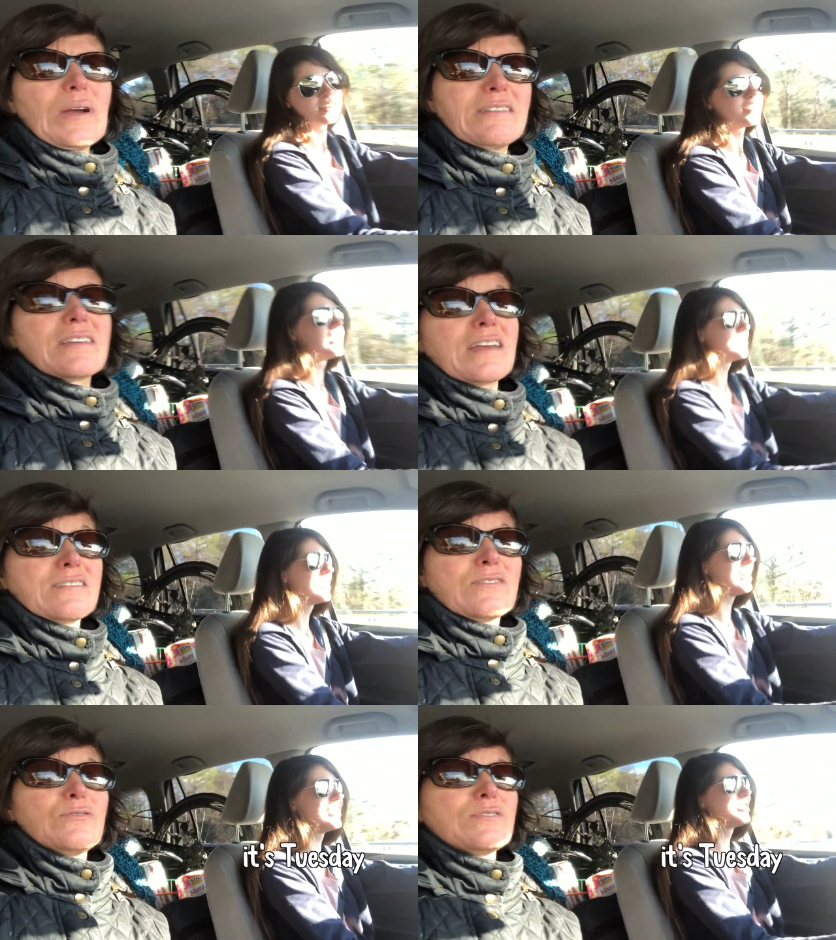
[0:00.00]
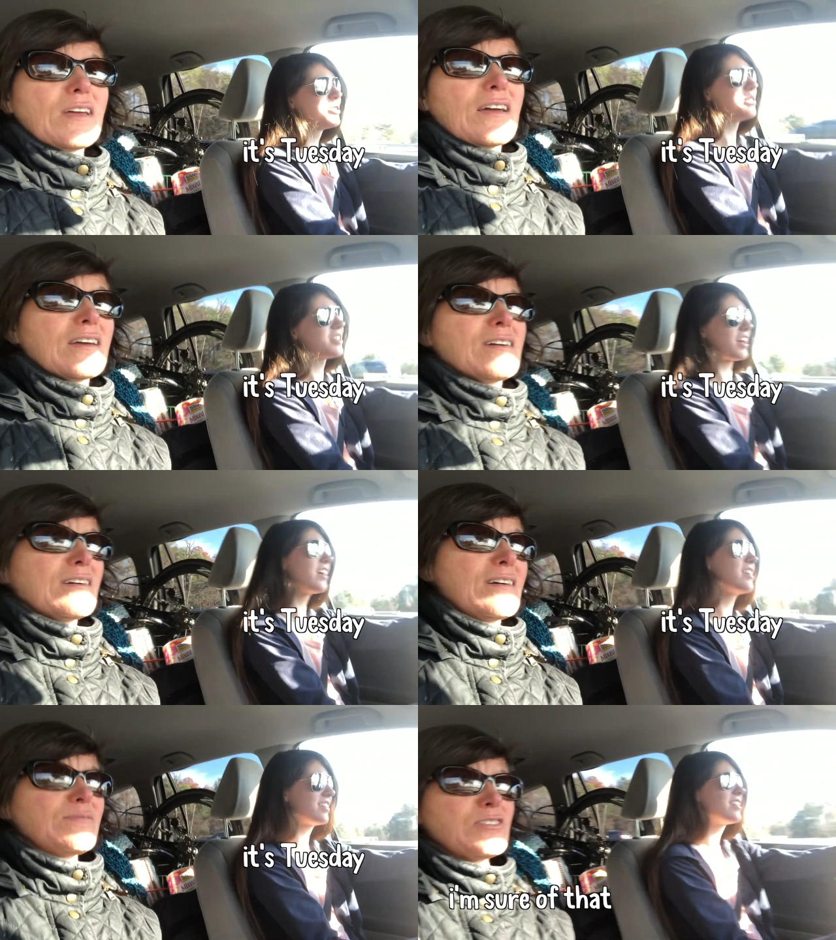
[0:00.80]
Speaker 1: Wednesday, it's Tuesday. It's Tuesday.
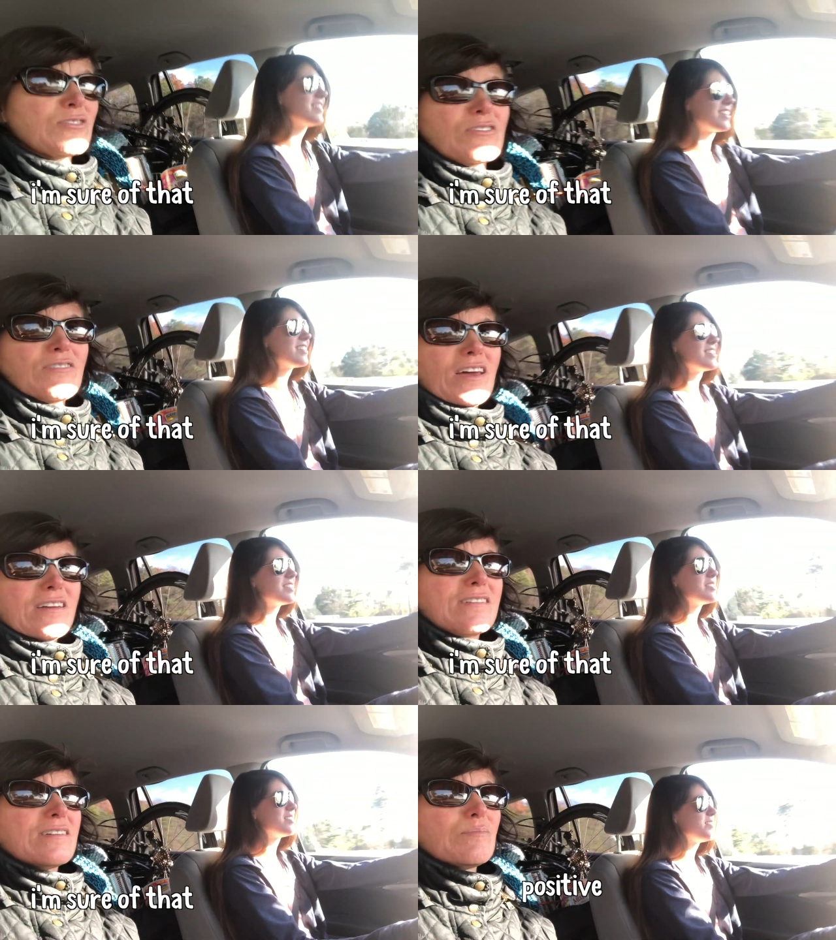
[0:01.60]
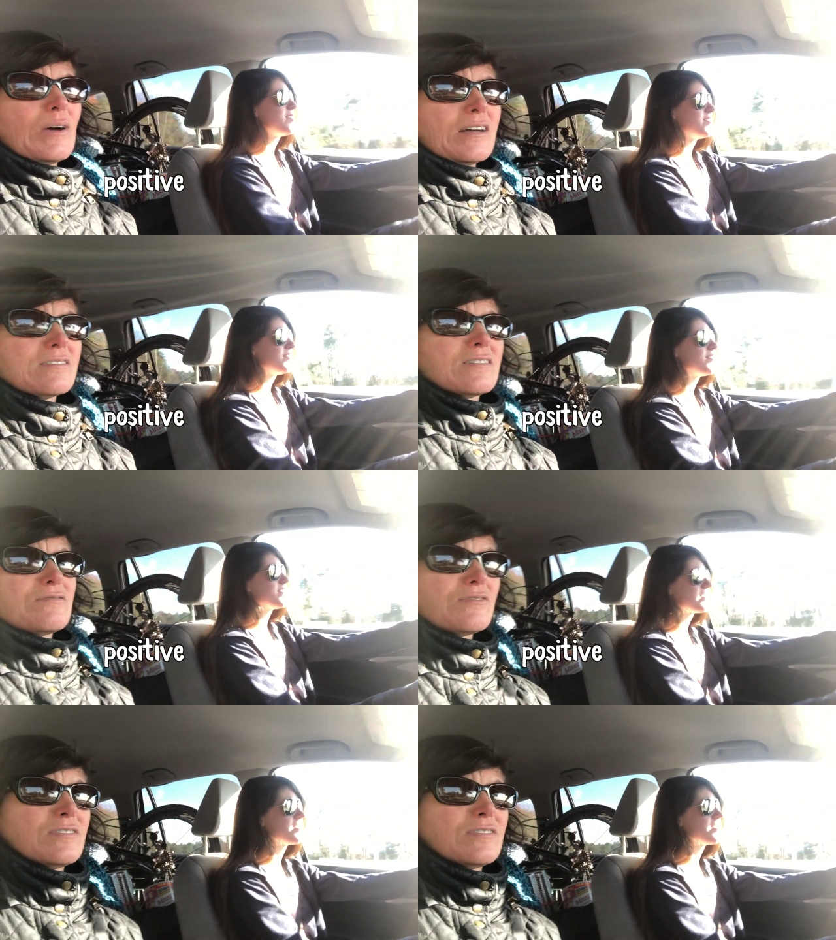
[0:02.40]
I'm sure of that, positive.